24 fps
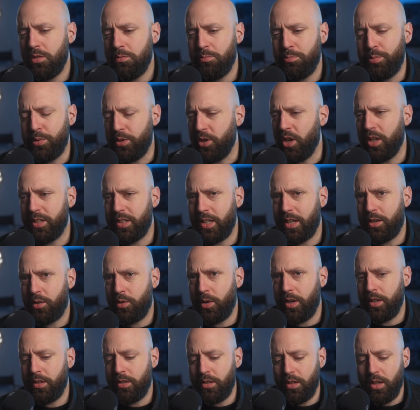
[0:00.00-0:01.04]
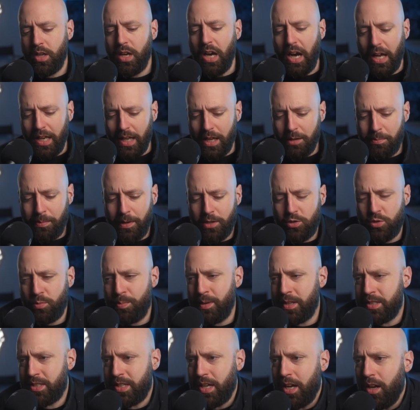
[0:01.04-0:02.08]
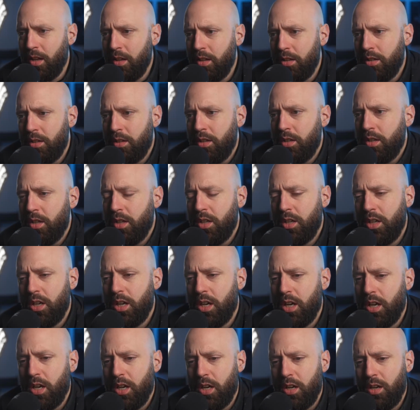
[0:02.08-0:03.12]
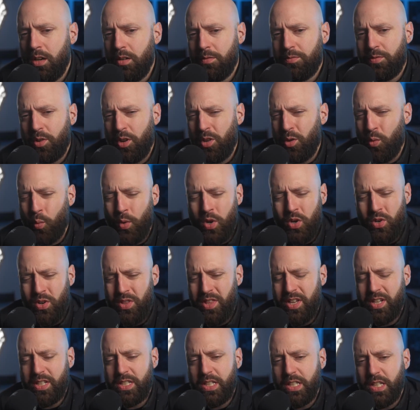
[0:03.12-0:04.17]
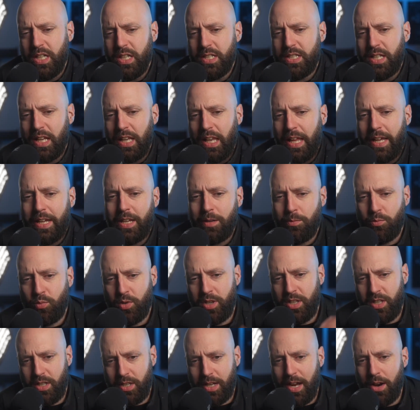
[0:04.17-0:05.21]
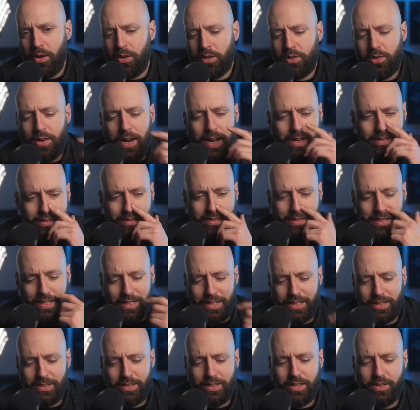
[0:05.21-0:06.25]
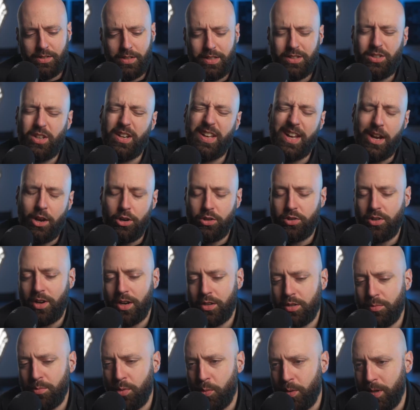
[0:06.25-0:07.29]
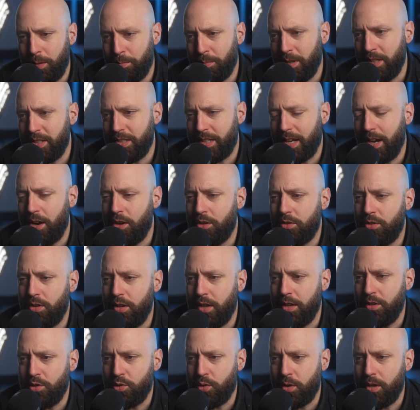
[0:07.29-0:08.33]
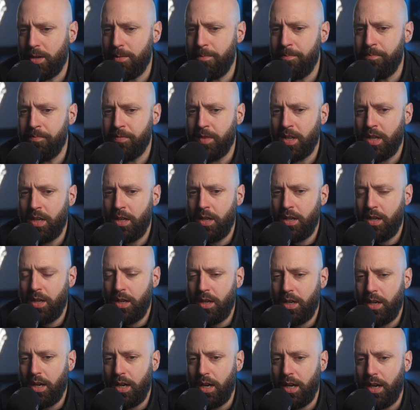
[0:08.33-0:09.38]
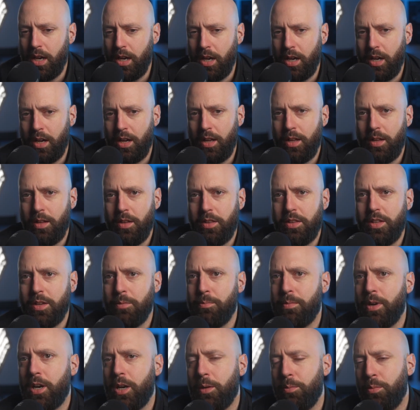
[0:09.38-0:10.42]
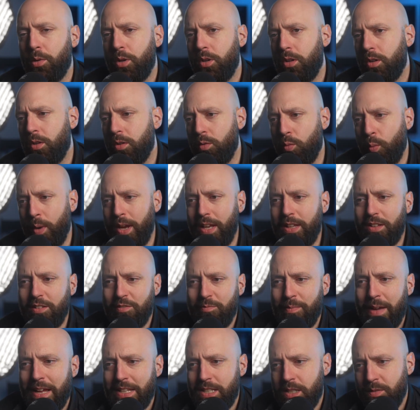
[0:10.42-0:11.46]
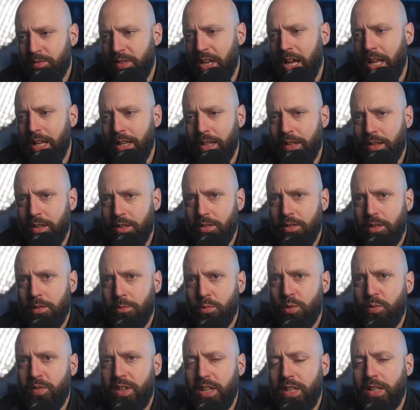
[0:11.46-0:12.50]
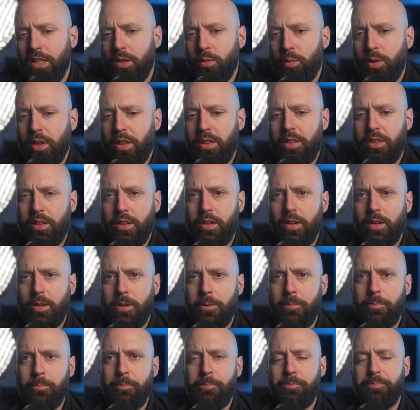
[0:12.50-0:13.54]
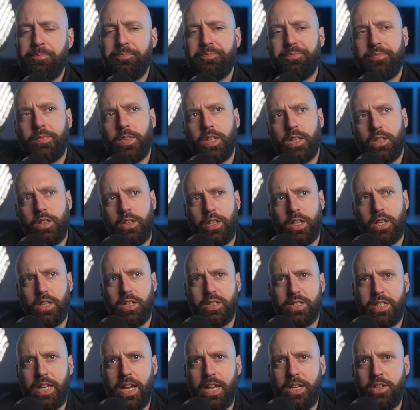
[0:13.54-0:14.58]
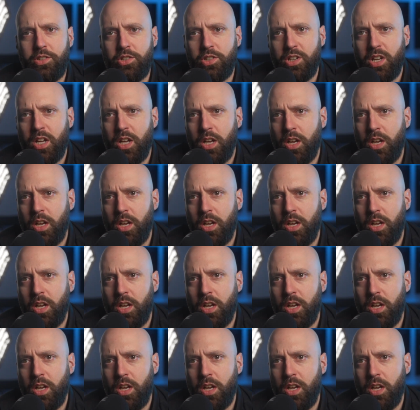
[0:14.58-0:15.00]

but not that great. I like Pedro Pascal for all the weird things he does. I like him when he character acts. Like, he's not a character actor, but when he plays a character, I enjoy him. The Unbearable Weight of Massive Talent, the movie he did with Nicolas Cage,